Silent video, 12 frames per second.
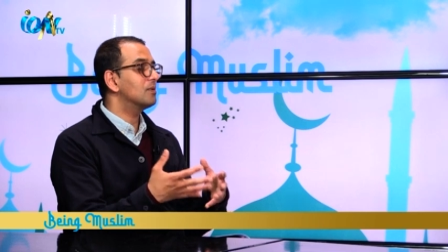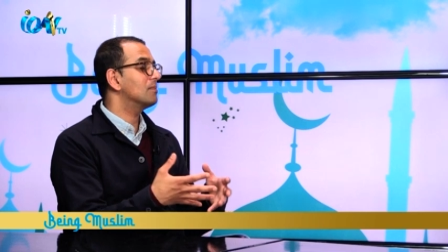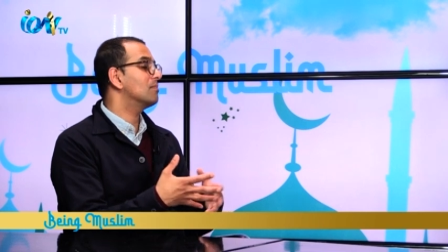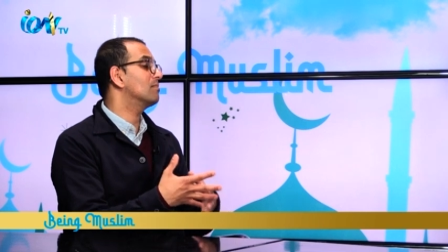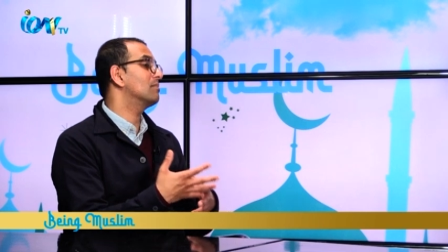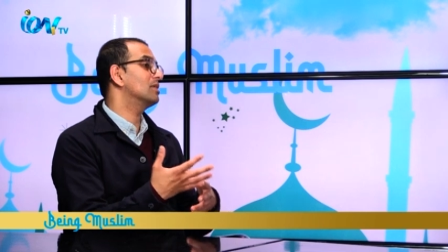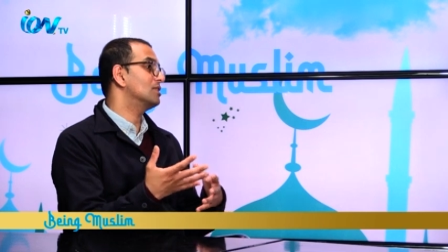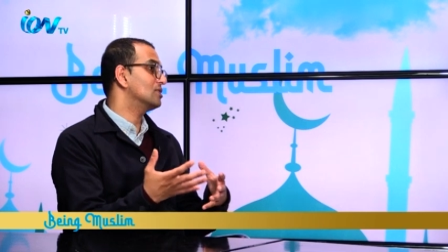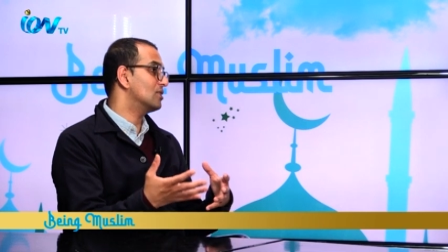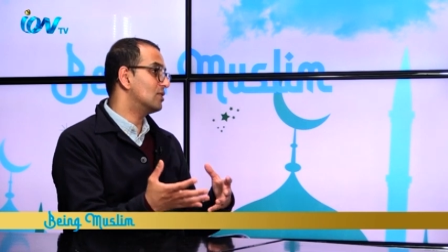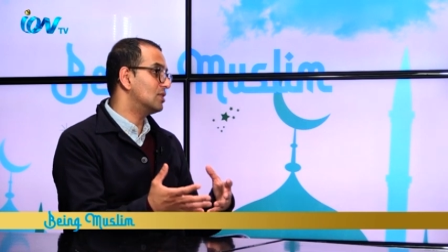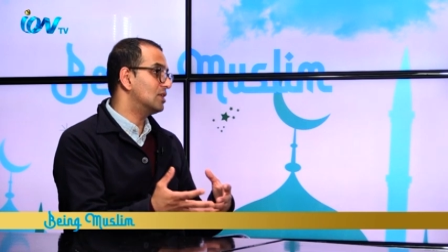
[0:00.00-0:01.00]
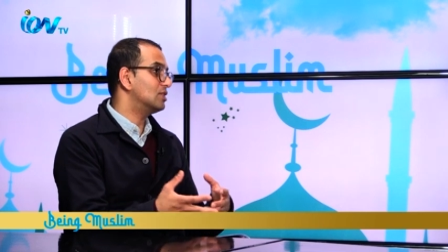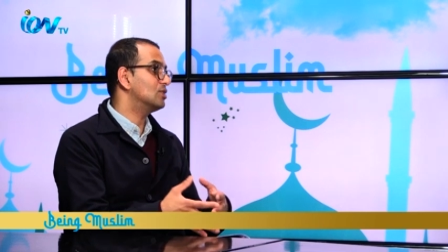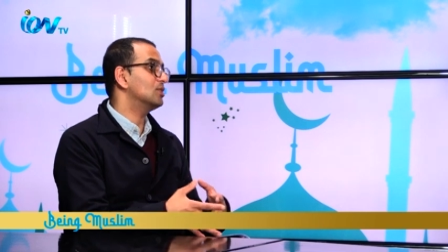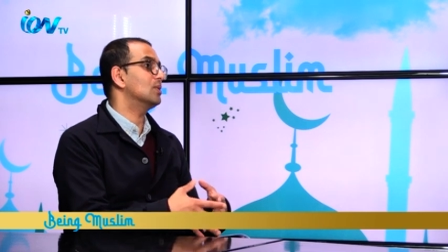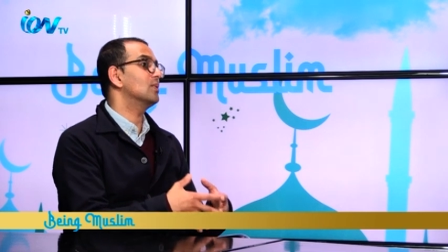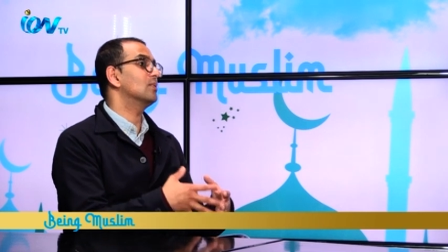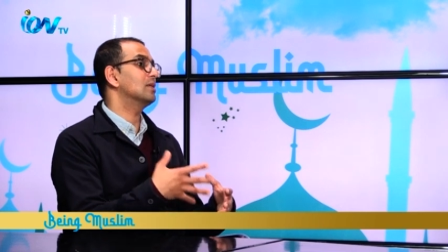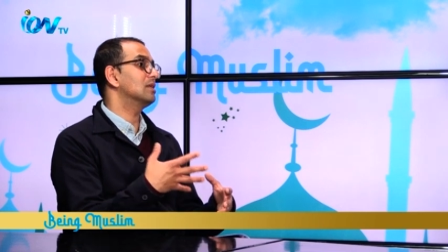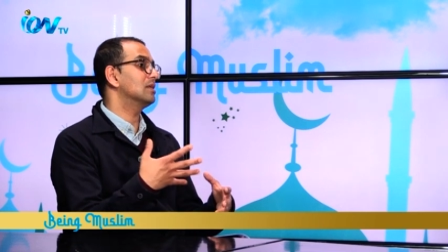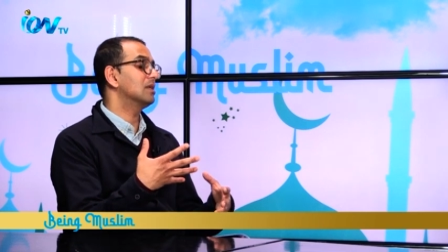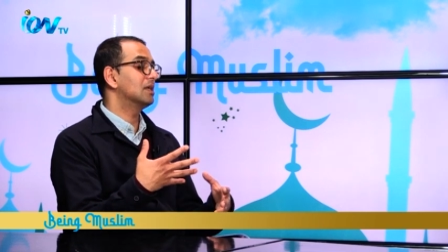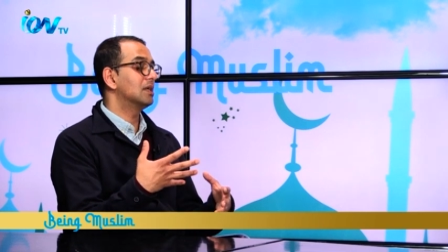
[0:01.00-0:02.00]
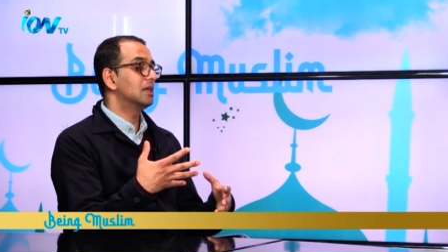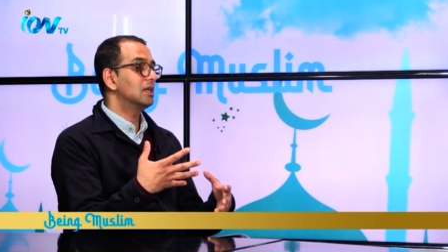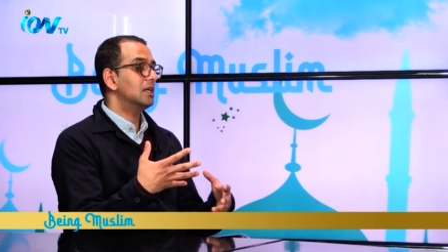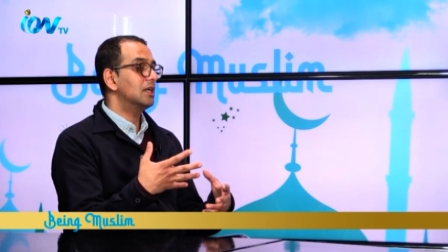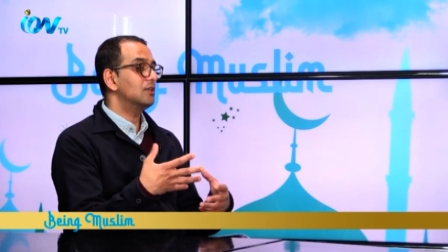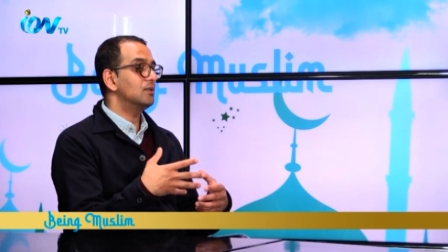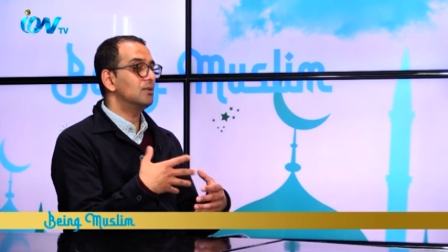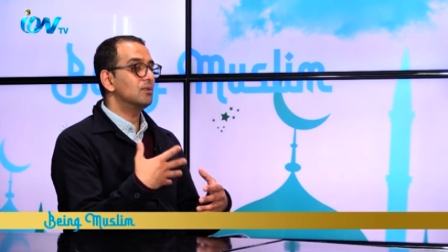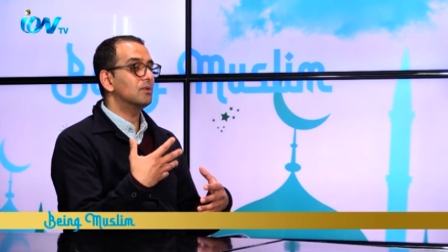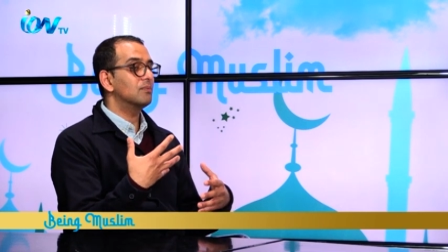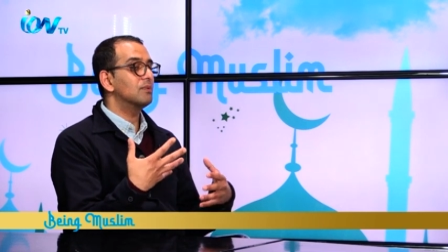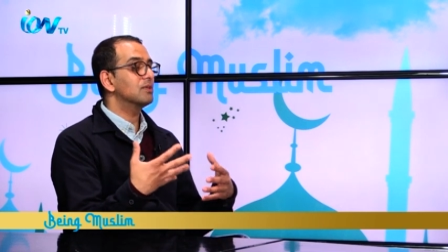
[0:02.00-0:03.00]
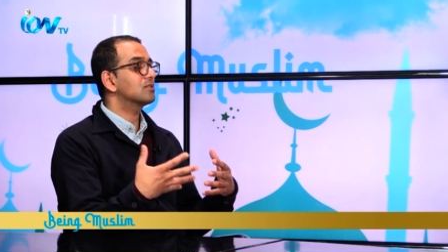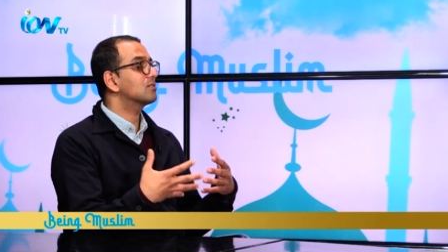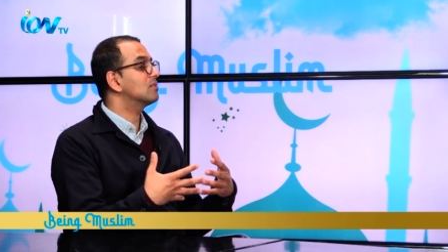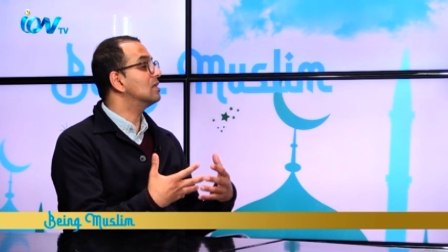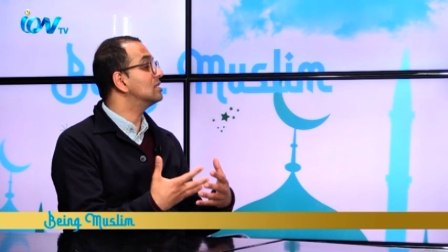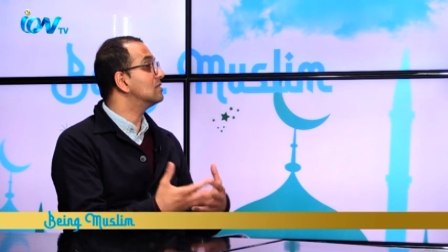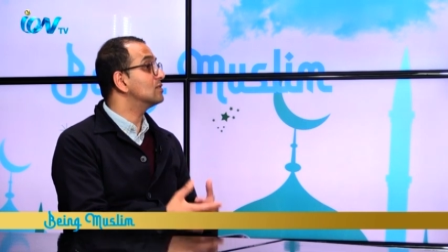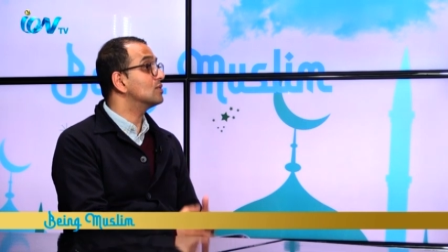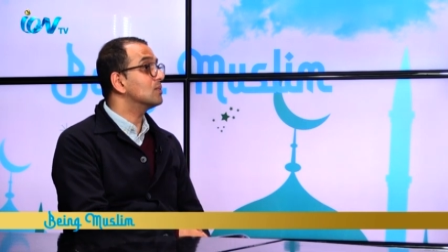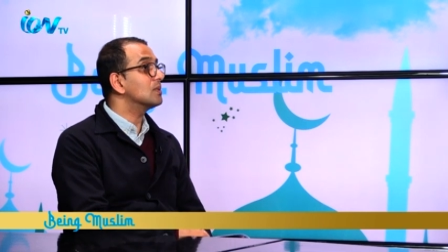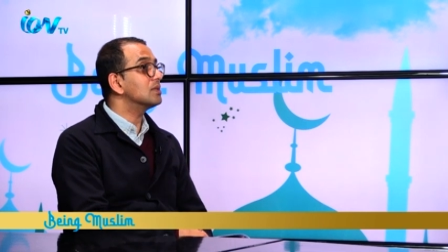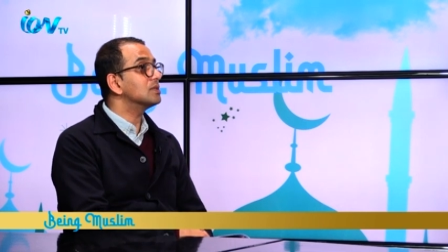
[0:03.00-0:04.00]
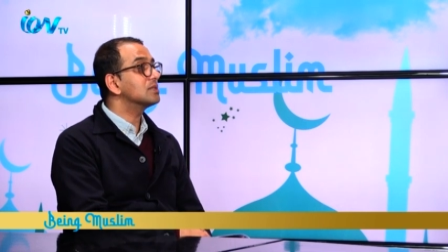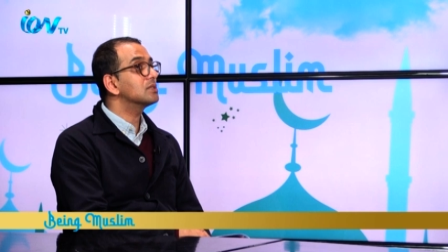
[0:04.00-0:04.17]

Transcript: money is not an issue, and you can be as creative as you want.